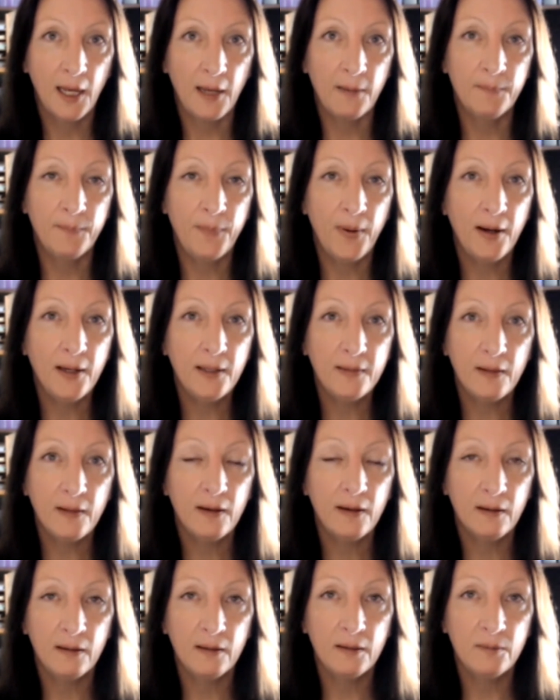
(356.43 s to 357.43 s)
And by
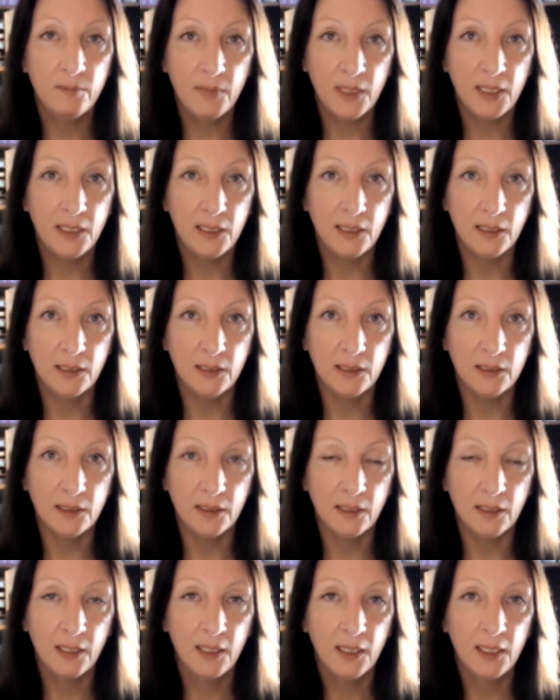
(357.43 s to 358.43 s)
that I
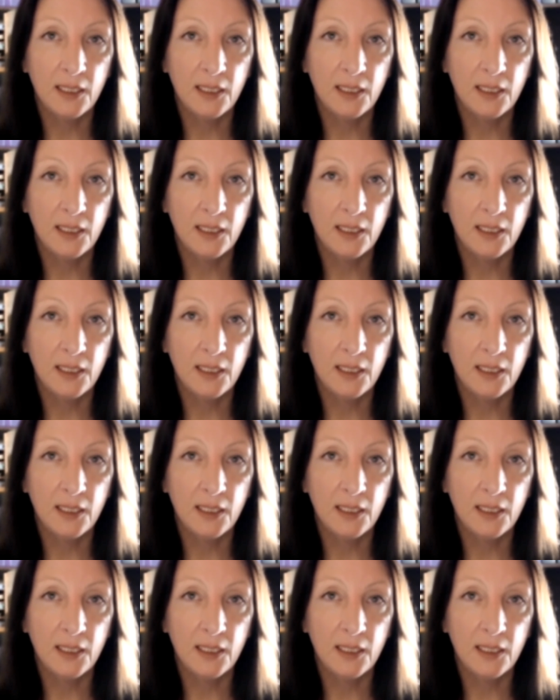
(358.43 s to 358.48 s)
mean